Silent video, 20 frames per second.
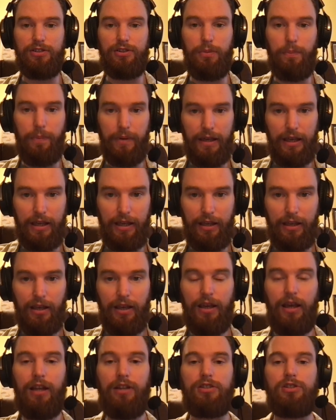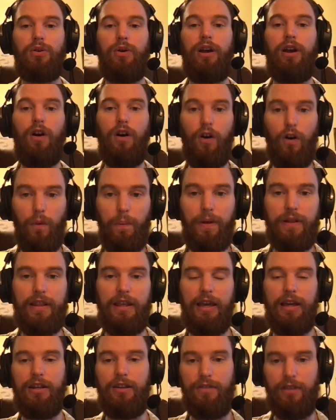to be. And so I hope at
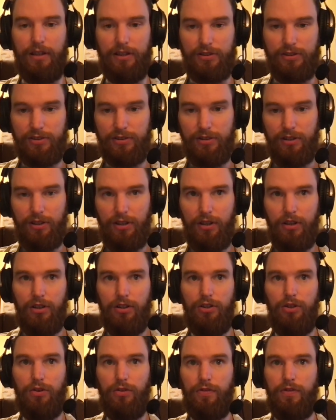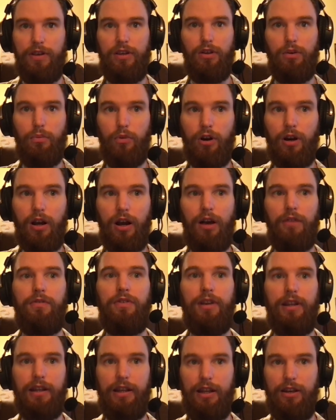the end of this, you feel more
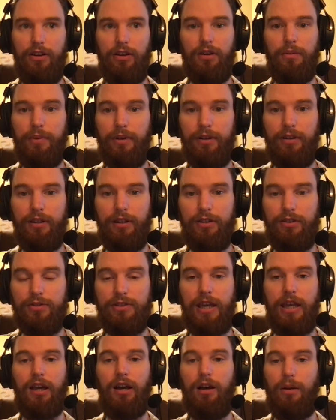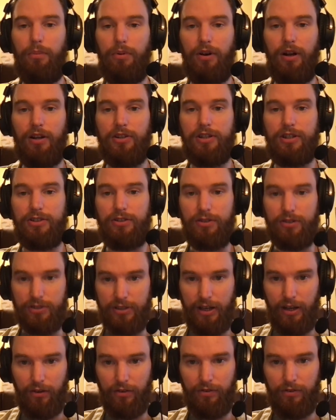confident in your ability to take on projects
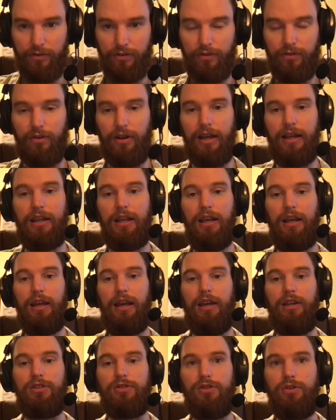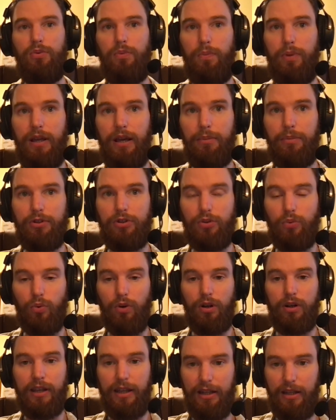yourself, right? And to be able to
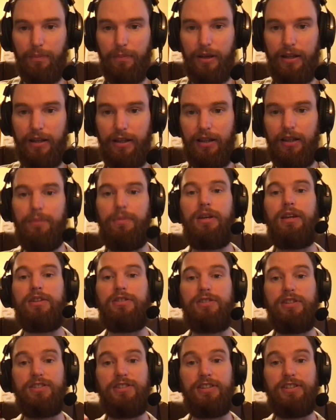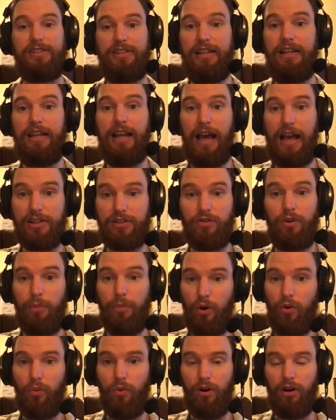work independently, because to succeed as a
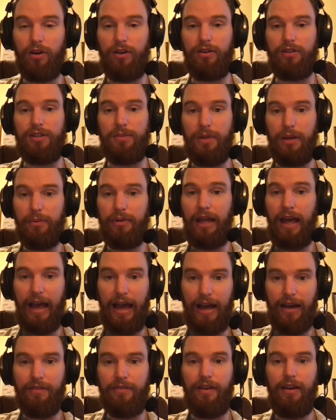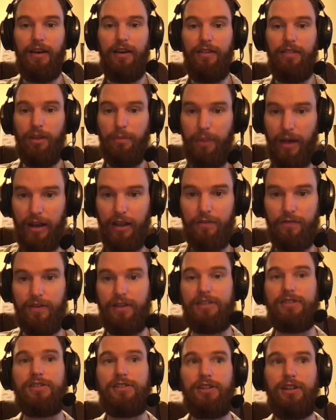remote worker, to be able to have the
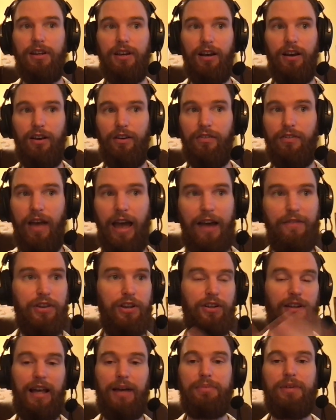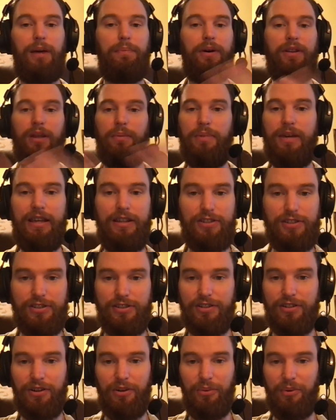benefits of having your laptop on the
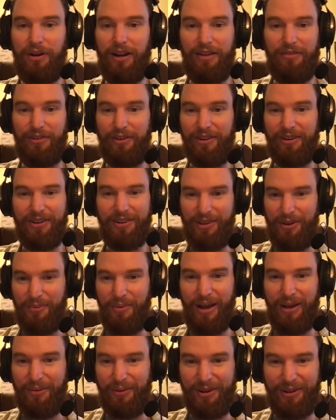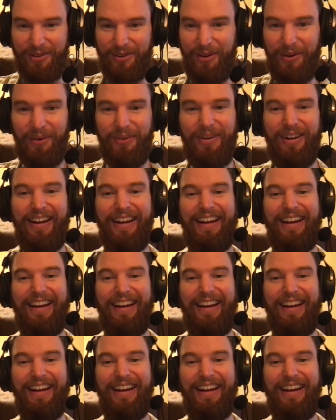beach or whatever you might want to do,